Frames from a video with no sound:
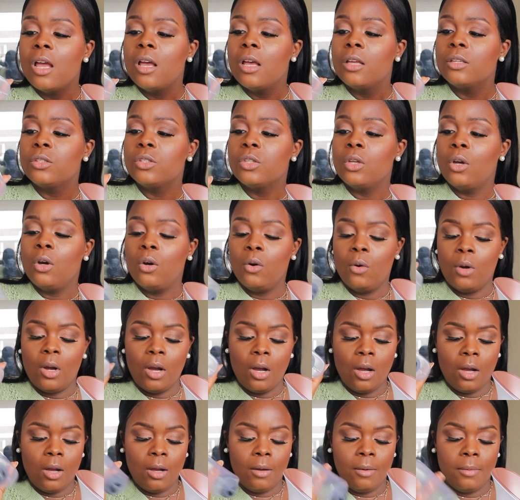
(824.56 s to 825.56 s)
So
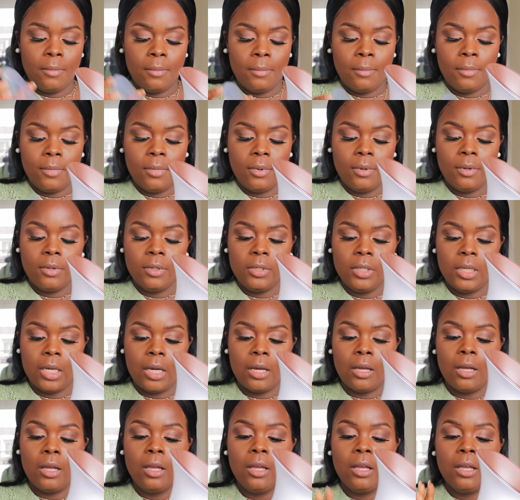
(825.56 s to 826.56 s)

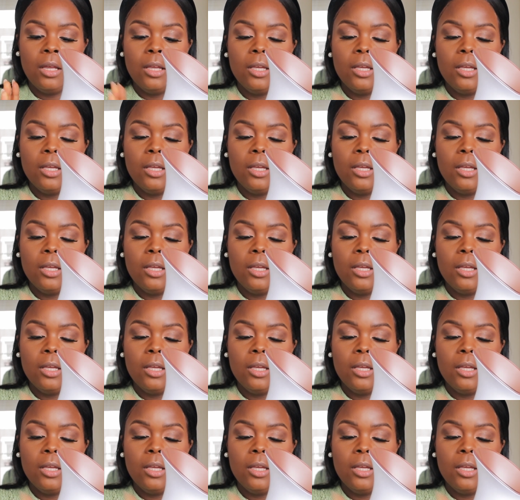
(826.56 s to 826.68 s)
yeah,